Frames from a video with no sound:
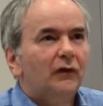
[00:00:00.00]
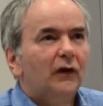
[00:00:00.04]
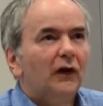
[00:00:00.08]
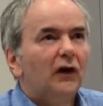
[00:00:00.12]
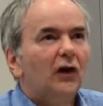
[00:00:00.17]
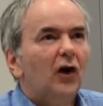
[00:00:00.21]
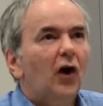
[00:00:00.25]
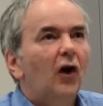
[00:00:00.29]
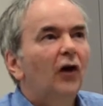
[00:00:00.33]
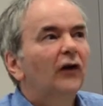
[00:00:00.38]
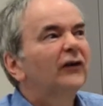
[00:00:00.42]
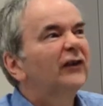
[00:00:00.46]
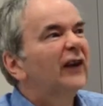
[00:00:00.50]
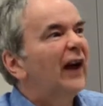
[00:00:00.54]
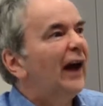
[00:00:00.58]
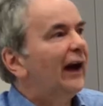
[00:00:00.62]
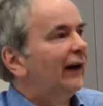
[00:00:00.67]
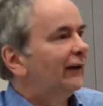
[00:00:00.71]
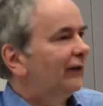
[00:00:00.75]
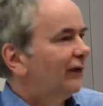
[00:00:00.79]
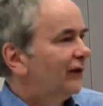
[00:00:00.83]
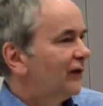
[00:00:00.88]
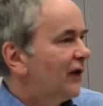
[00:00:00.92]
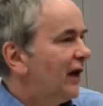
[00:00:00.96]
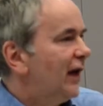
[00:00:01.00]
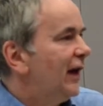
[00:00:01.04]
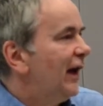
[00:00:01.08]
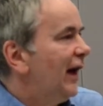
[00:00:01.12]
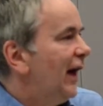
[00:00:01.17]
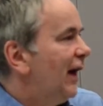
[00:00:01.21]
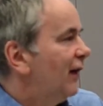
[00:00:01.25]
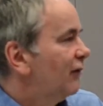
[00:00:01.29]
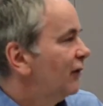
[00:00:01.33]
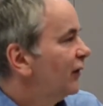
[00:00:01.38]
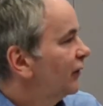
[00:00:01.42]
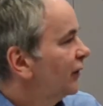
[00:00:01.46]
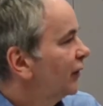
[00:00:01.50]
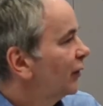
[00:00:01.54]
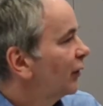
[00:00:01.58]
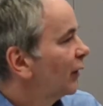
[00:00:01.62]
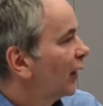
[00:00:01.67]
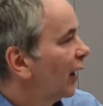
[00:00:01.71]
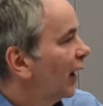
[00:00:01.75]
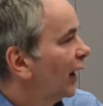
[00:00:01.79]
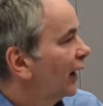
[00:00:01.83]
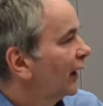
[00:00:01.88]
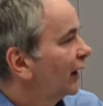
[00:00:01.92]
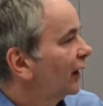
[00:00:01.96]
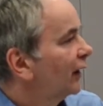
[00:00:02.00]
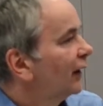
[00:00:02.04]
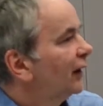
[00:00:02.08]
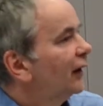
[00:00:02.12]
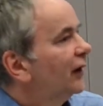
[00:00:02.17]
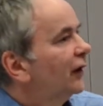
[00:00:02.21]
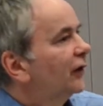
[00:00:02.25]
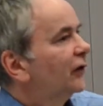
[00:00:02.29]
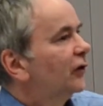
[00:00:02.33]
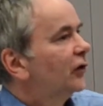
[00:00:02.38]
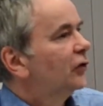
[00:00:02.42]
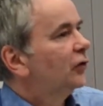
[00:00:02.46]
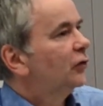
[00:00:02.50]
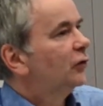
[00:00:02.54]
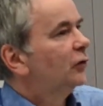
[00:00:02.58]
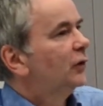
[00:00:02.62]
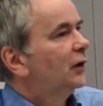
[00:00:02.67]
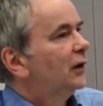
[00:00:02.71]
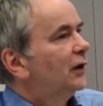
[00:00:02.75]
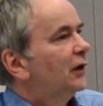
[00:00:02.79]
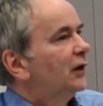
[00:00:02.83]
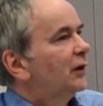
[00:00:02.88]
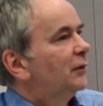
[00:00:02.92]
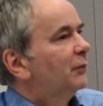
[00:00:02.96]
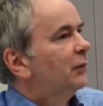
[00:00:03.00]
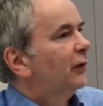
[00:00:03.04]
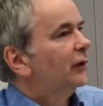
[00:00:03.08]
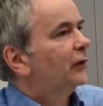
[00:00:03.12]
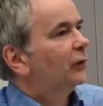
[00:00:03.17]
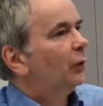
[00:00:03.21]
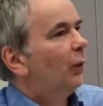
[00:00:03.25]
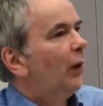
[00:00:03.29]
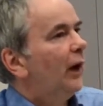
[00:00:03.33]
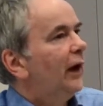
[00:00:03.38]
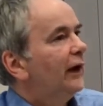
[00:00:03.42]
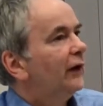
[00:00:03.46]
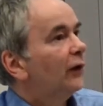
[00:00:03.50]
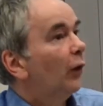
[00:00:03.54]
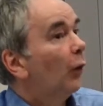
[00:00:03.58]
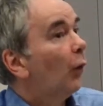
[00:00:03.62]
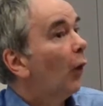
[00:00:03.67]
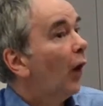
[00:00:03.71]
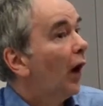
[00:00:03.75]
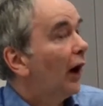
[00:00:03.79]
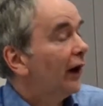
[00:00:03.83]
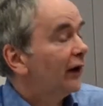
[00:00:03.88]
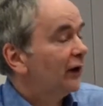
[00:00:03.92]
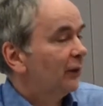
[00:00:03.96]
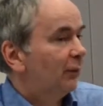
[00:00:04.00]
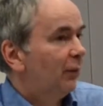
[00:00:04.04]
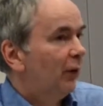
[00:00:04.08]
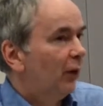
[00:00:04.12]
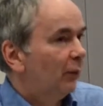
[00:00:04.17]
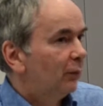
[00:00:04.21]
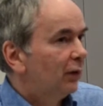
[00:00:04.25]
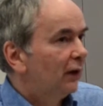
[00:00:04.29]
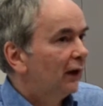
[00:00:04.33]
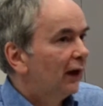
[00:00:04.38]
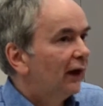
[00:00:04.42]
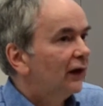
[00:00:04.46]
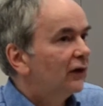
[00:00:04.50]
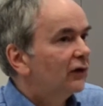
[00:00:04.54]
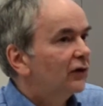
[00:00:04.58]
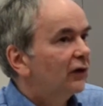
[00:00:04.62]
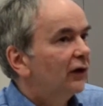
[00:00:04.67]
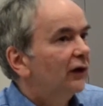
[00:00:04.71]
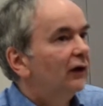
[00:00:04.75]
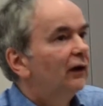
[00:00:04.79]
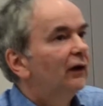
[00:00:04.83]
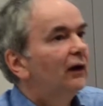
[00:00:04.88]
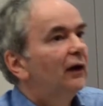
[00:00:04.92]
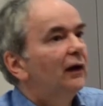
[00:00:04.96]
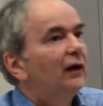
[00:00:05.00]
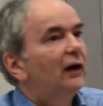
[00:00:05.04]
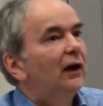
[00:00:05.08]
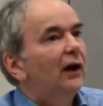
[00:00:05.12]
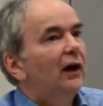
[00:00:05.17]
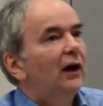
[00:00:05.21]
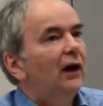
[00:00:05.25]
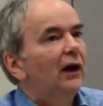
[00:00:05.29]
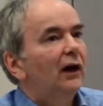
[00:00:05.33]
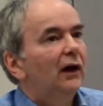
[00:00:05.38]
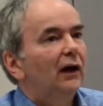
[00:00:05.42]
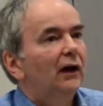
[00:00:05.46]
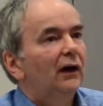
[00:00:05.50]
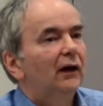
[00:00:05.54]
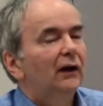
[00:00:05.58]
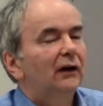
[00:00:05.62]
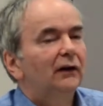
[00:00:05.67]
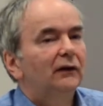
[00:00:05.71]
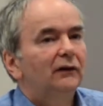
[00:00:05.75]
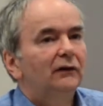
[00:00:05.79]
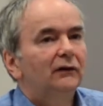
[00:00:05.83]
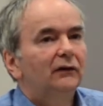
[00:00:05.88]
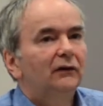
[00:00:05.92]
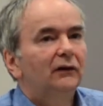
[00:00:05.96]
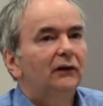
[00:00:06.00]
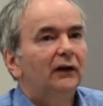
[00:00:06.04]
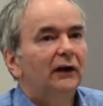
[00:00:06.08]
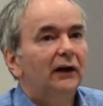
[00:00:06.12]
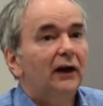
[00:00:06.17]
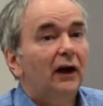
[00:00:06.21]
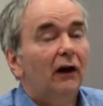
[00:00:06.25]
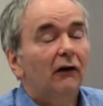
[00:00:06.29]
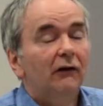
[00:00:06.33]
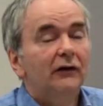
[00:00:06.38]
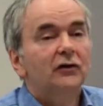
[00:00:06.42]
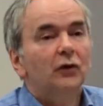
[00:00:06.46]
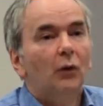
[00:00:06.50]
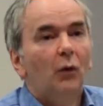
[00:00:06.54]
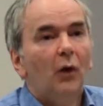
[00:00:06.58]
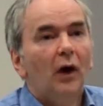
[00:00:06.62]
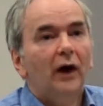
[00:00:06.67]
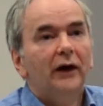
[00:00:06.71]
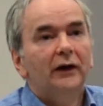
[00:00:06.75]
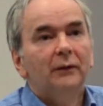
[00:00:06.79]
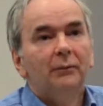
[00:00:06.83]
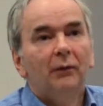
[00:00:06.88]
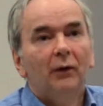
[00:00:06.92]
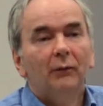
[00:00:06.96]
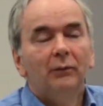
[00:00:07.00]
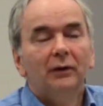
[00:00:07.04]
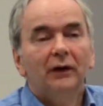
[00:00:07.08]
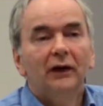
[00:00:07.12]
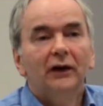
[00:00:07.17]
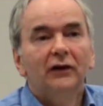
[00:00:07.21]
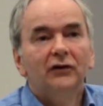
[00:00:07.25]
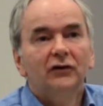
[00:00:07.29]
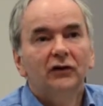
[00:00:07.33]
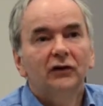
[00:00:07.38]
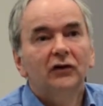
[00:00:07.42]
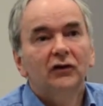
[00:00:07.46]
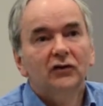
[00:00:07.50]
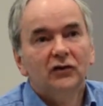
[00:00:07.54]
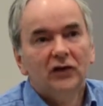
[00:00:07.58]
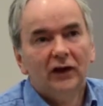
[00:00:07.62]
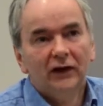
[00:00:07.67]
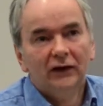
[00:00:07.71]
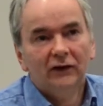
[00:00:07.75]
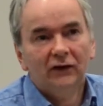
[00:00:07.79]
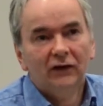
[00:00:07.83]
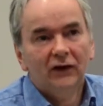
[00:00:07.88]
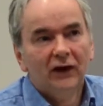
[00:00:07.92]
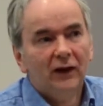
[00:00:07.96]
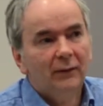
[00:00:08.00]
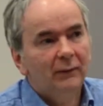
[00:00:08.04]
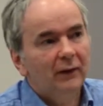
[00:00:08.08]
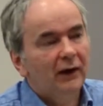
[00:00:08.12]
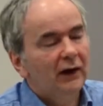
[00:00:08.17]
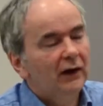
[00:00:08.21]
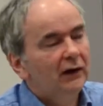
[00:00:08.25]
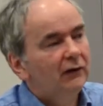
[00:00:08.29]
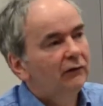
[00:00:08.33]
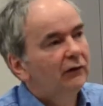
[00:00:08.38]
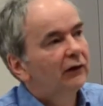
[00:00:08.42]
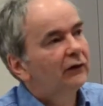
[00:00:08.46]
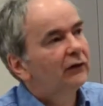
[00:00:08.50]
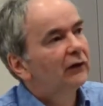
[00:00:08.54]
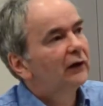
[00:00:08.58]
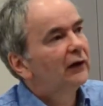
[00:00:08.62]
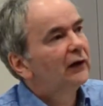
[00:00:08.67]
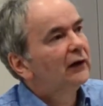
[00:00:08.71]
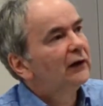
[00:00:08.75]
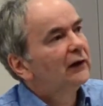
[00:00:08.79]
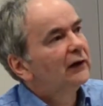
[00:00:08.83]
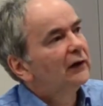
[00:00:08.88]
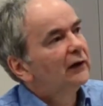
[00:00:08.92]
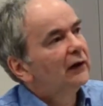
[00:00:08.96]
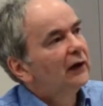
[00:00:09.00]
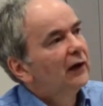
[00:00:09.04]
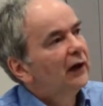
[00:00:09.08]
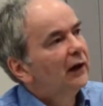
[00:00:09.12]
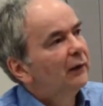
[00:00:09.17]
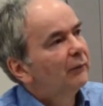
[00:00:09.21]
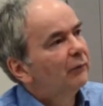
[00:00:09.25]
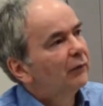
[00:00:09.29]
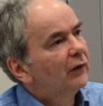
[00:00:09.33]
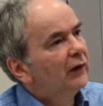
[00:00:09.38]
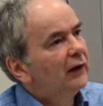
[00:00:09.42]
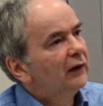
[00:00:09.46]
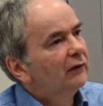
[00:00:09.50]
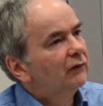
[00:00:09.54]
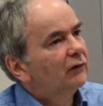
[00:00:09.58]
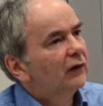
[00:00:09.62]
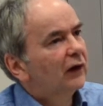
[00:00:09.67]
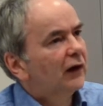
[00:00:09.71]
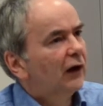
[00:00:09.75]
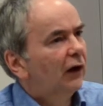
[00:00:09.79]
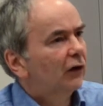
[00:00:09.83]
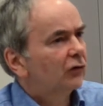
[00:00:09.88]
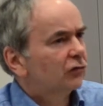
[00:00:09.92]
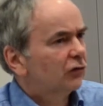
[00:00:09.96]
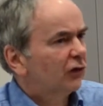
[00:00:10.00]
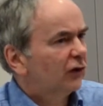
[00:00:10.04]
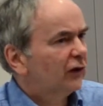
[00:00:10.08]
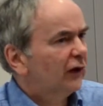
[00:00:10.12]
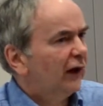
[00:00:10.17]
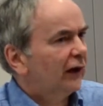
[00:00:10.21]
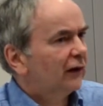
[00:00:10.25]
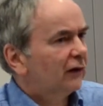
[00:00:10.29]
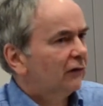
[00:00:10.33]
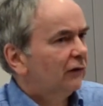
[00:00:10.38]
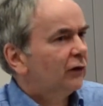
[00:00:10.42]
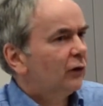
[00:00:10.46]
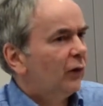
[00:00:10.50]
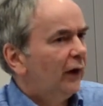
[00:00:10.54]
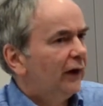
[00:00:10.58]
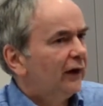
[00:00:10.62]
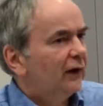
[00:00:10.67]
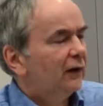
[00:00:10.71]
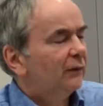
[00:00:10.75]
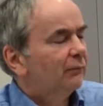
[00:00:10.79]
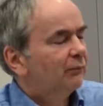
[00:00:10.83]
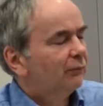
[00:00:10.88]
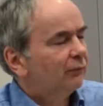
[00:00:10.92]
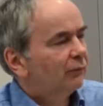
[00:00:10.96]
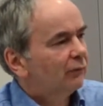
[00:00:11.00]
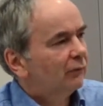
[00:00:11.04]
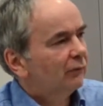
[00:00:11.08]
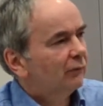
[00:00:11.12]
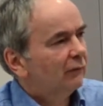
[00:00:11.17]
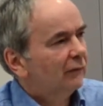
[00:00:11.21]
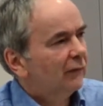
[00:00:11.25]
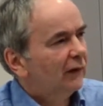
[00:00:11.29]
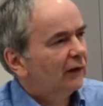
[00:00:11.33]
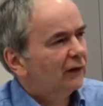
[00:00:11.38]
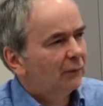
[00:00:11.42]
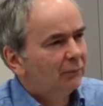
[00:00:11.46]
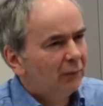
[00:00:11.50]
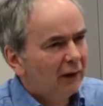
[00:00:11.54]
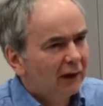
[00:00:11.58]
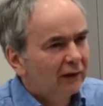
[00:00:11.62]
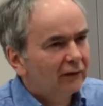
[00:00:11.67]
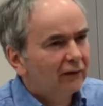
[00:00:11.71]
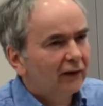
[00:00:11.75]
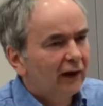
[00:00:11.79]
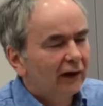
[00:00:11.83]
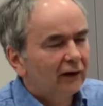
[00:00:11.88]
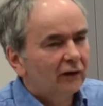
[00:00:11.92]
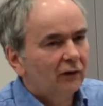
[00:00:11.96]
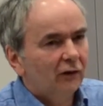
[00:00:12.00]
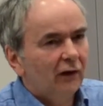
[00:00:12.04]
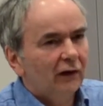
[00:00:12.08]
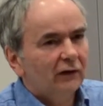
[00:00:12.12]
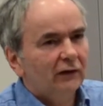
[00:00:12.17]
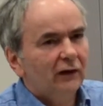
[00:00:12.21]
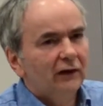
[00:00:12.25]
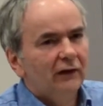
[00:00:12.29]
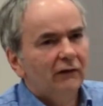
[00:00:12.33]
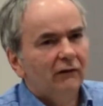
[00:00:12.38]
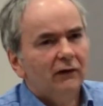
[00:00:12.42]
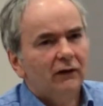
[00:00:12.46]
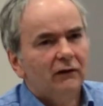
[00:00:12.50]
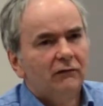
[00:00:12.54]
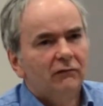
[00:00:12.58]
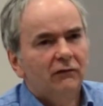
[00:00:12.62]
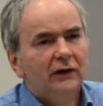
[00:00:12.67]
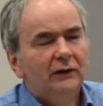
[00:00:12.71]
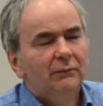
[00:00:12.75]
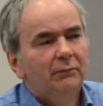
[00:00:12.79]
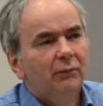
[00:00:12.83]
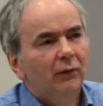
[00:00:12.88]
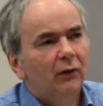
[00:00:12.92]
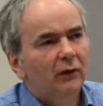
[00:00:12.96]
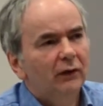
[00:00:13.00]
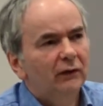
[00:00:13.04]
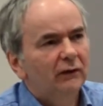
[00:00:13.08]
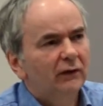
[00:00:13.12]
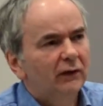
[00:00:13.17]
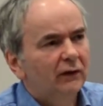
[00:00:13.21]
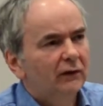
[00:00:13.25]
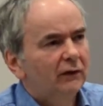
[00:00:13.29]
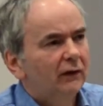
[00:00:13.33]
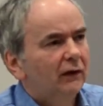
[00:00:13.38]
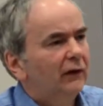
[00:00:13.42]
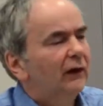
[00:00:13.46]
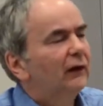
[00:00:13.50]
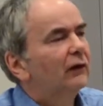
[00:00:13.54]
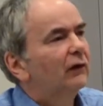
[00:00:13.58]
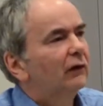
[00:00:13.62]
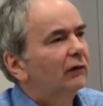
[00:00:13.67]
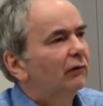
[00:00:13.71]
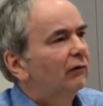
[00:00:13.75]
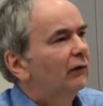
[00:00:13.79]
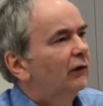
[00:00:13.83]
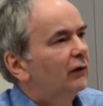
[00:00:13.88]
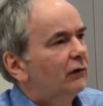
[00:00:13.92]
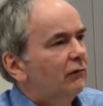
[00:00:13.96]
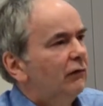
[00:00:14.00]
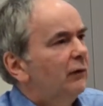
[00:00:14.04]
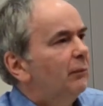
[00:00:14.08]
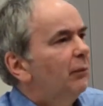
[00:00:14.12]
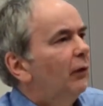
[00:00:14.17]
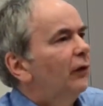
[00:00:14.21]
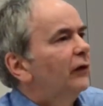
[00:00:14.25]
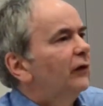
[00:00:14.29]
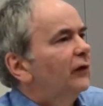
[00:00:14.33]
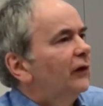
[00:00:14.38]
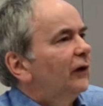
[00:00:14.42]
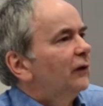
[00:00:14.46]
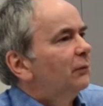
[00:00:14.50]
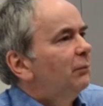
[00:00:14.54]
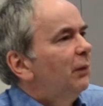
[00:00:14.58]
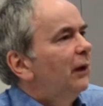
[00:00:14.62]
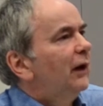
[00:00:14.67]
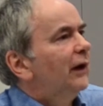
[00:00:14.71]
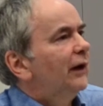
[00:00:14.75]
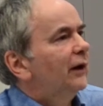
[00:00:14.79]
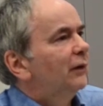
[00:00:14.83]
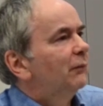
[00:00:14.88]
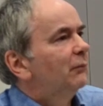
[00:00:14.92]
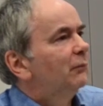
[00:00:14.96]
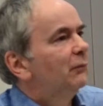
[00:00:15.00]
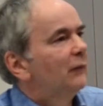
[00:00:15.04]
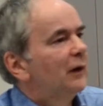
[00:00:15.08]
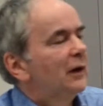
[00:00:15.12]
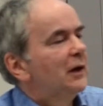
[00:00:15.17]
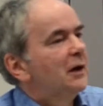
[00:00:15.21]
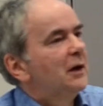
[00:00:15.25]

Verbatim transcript: contacts they have, if you like, to persuade a wider population, and encourage a wider population to change their behaviours. The cultural sector is quite a it's a big sector, actually. There are £3.6 billion